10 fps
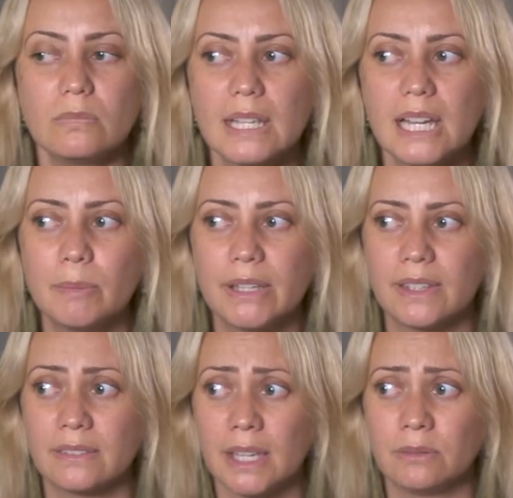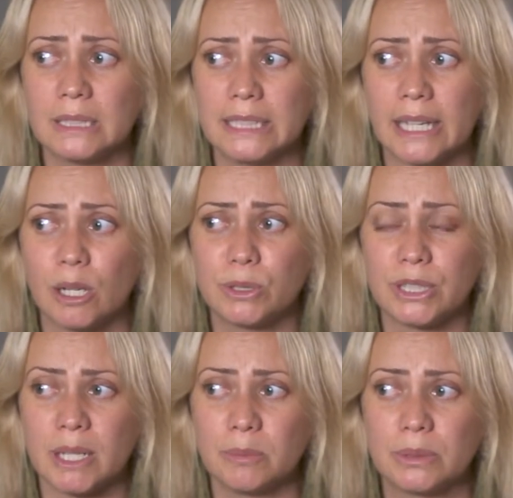I think that really helped
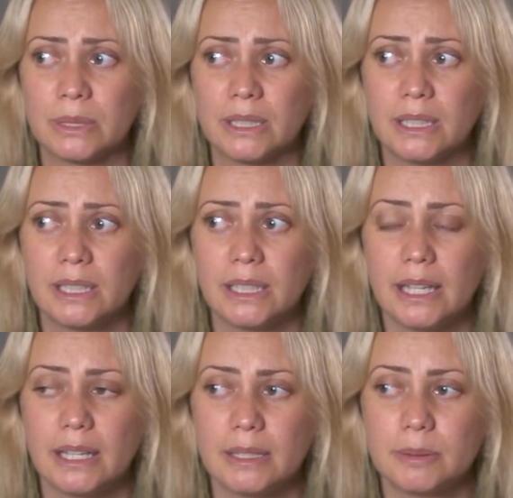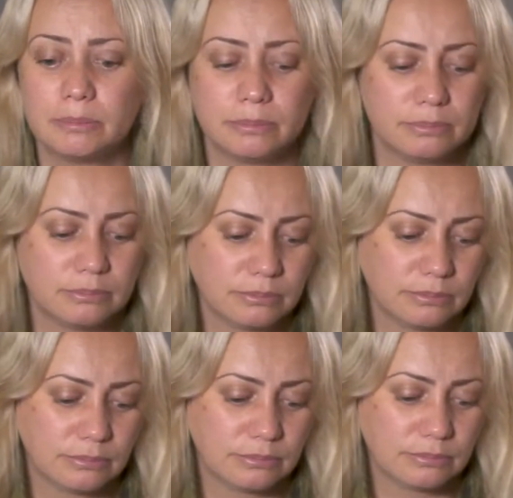shape and
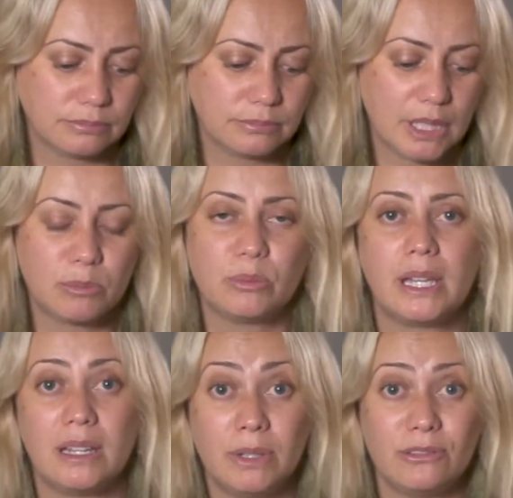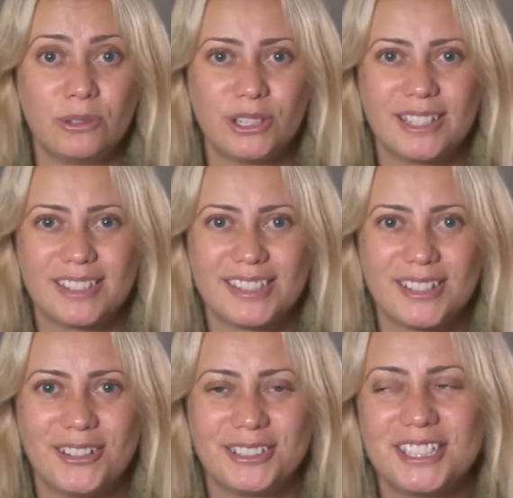prepared me for working as a
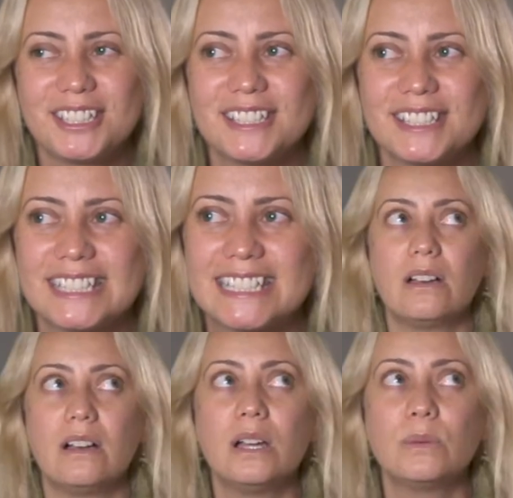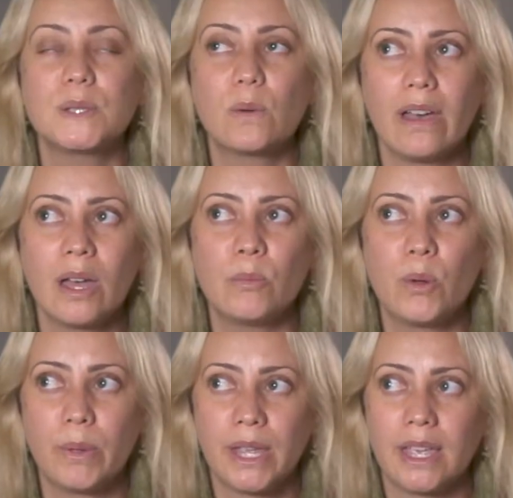psychologist. I was quite
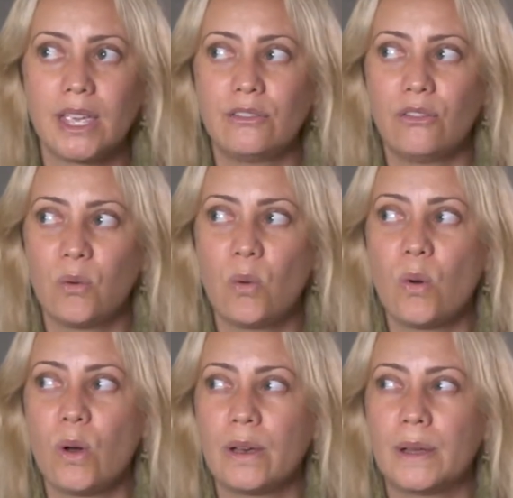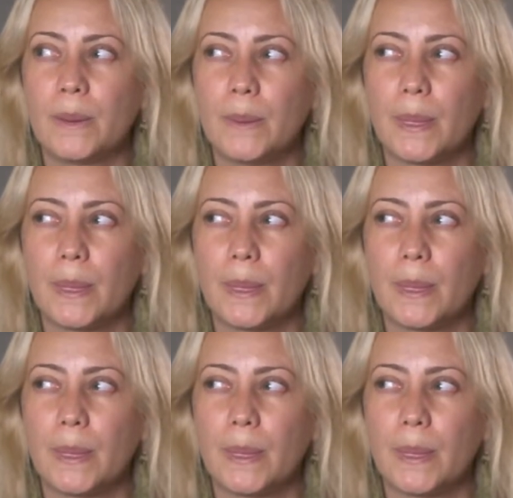unprepared for